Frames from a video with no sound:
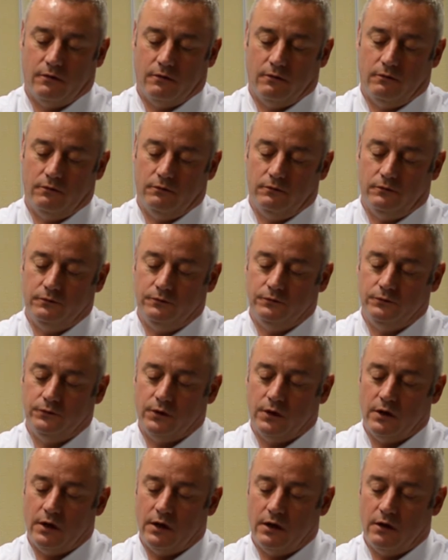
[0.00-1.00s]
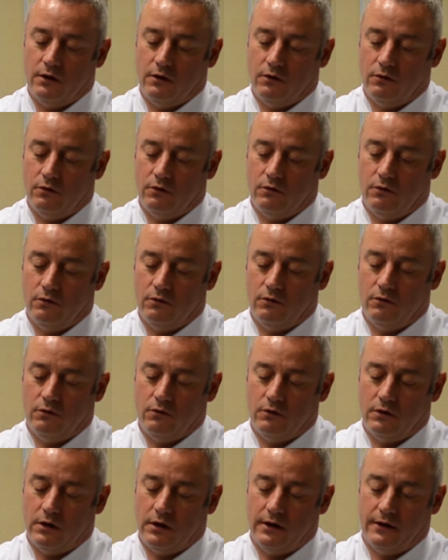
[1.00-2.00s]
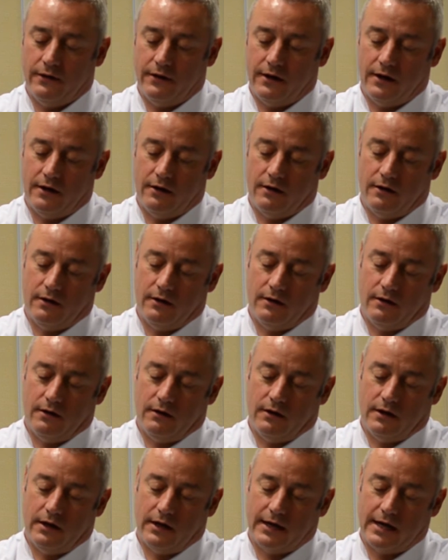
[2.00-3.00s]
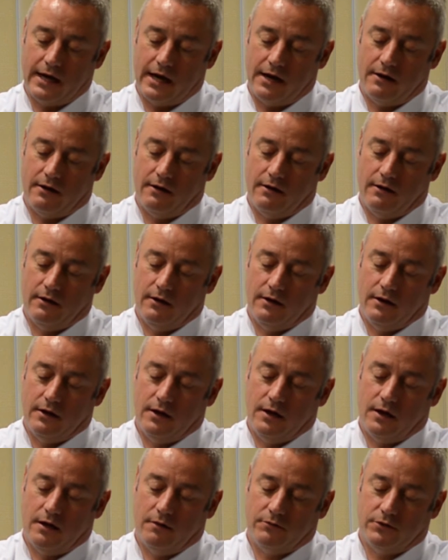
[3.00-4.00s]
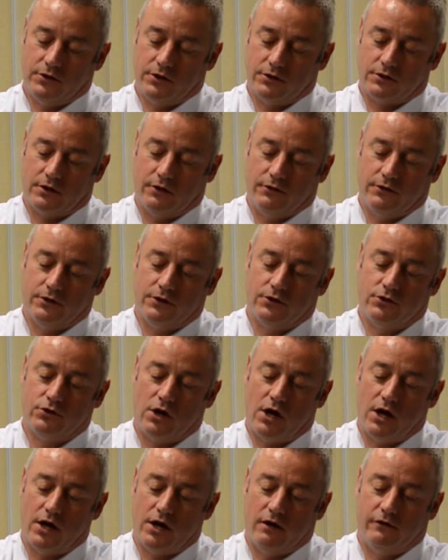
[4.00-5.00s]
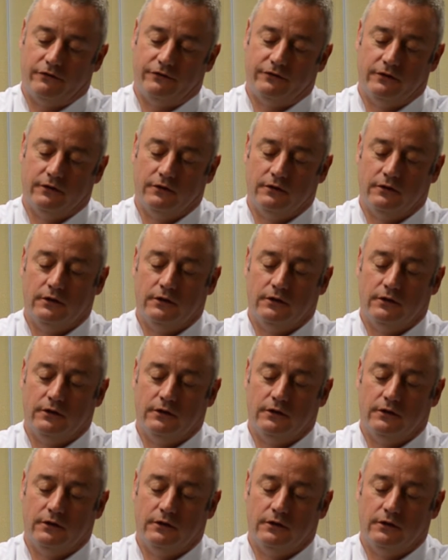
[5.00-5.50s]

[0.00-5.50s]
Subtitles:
And then again, I'm just going to dry off